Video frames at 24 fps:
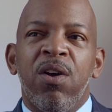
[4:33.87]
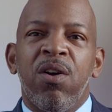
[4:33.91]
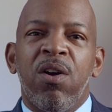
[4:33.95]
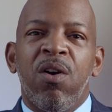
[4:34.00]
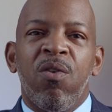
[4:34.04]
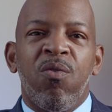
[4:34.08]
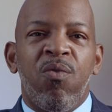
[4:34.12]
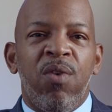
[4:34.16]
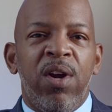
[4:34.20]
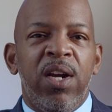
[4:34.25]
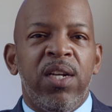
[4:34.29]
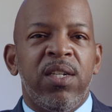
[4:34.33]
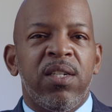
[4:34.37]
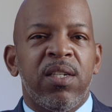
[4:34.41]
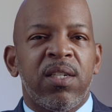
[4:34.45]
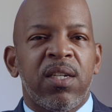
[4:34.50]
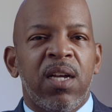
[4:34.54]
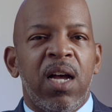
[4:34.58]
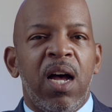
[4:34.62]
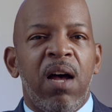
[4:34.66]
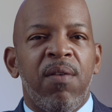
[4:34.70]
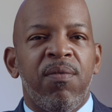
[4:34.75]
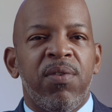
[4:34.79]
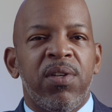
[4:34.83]
courageous
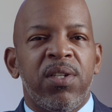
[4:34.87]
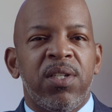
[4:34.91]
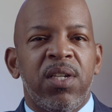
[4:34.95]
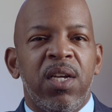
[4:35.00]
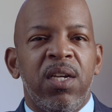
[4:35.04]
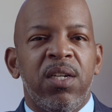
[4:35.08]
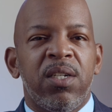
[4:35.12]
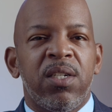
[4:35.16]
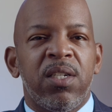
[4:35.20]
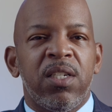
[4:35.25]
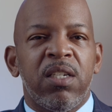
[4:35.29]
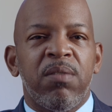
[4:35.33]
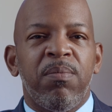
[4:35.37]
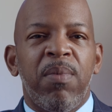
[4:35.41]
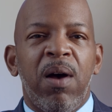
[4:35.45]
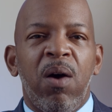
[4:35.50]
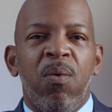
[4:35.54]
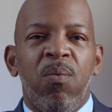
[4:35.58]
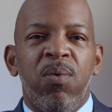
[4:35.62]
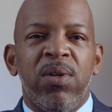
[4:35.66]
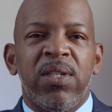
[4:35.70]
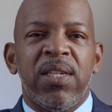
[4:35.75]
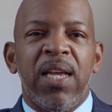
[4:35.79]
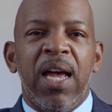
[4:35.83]
conversations
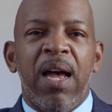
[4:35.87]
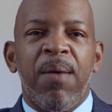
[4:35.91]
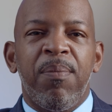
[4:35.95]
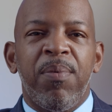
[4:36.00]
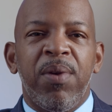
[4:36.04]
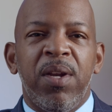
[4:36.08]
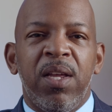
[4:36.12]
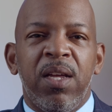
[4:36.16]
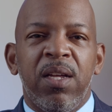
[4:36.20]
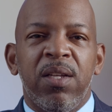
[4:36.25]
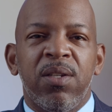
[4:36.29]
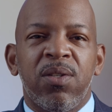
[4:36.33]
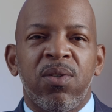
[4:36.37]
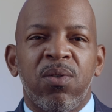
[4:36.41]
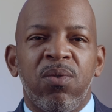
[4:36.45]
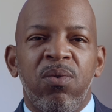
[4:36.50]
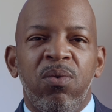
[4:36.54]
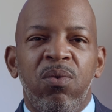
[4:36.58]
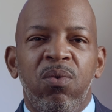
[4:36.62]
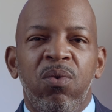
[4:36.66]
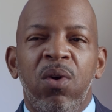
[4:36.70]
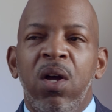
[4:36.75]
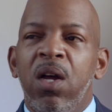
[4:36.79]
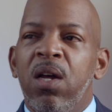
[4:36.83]
about what's happening in
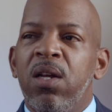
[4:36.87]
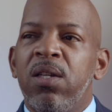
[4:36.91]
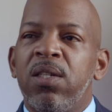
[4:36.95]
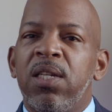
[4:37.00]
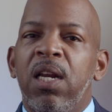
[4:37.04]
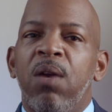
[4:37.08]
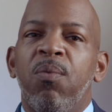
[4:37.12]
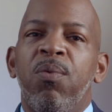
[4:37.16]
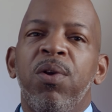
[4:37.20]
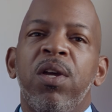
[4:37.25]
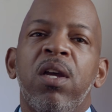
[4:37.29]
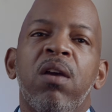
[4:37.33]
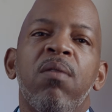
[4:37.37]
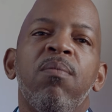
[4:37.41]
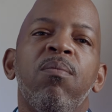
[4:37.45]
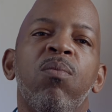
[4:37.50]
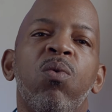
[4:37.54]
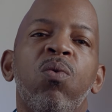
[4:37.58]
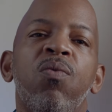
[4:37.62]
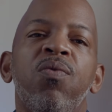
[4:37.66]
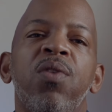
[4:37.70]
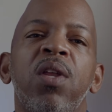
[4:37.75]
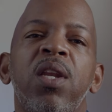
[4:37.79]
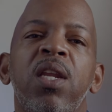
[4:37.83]
school so that we can
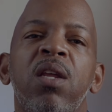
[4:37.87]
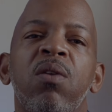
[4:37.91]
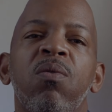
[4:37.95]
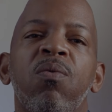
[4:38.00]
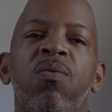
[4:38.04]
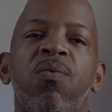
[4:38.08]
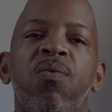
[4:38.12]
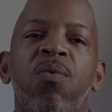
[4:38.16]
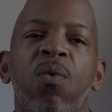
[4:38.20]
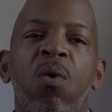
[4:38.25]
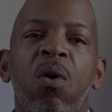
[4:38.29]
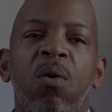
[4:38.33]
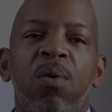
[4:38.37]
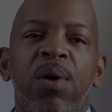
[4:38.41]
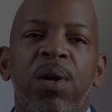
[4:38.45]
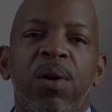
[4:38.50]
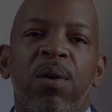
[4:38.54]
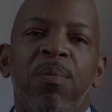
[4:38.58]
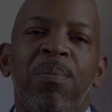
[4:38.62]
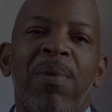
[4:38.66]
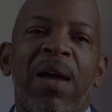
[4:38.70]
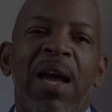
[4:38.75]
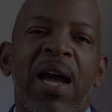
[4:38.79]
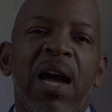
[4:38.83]
move the needle forward
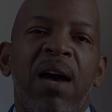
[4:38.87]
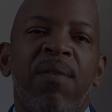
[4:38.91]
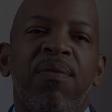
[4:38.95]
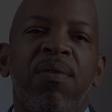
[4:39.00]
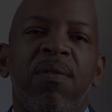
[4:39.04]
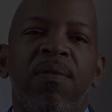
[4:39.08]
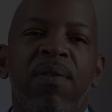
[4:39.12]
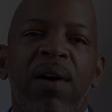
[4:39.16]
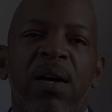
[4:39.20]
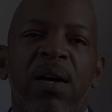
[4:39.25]
on behalf of